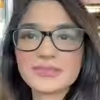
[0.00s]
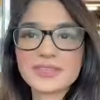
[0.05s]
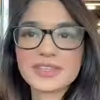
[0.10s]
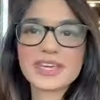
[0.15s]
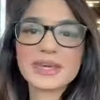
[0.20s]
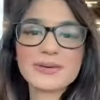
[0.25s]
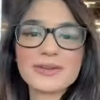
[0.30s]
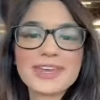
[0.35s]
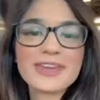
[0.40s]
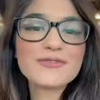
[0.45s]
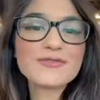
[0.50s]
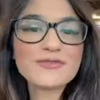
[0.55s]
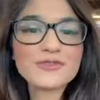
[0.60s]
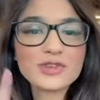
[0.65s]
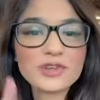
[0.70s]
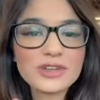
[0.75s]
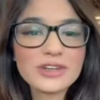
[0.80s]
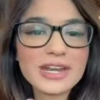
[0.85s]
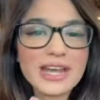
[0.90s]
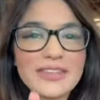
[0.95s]
we're getting
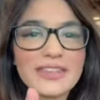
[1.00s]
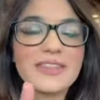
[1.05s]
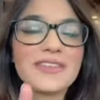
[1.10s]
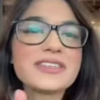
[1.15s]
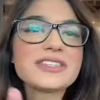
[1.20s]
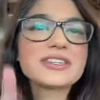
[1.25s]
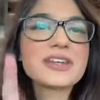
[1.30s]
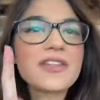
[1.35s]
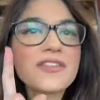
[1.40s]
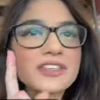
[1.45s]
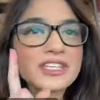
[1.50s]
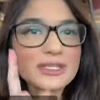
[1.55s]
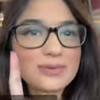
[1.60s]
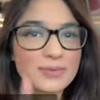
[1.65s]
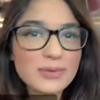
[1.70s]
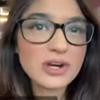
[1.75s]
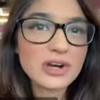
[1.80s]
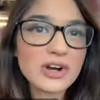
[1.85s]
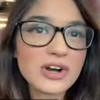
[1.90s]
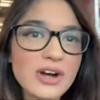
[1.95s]
food, and then there's another
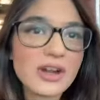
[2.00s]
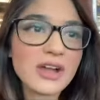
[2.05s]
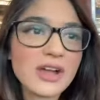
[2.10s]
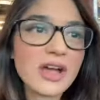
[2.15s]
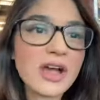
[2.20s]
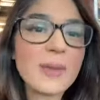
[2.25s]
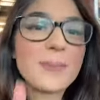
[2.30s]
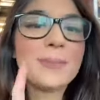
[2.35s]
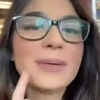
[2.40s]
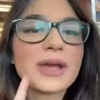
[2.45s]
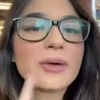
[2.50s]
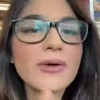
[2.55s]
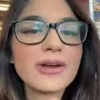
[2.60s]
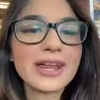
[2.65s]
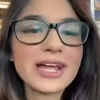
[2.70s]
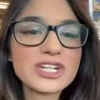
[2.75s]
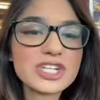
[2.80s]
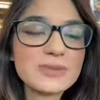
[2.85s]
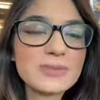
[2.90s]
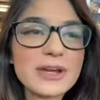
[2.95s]
spa, a big one
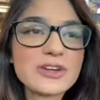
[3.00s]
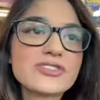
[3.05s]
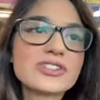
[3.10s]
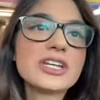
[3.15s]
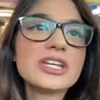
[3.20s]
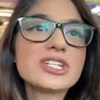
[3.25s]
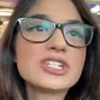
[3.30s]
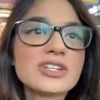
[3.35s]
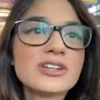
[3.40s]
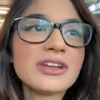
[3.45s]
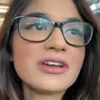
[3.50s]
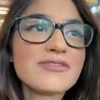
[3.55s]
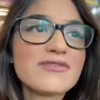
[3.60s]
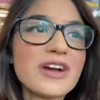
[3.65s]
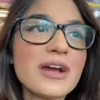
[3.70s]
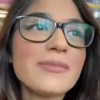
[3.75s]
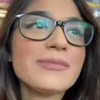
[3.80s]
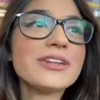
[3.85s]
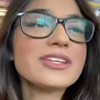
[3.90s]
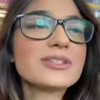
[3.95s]
actually, petrol station, like
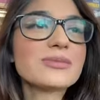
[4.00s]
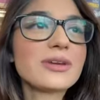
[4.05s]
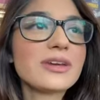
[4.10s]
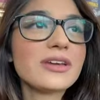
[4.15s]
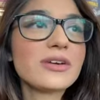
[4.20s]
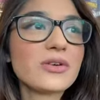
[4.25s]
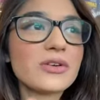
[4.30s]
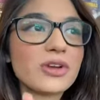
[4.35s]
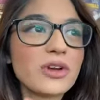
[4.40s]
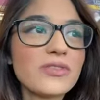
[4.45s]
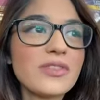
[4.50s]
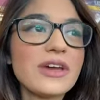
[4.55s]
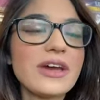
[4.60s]
5 minutes away, gonna go there.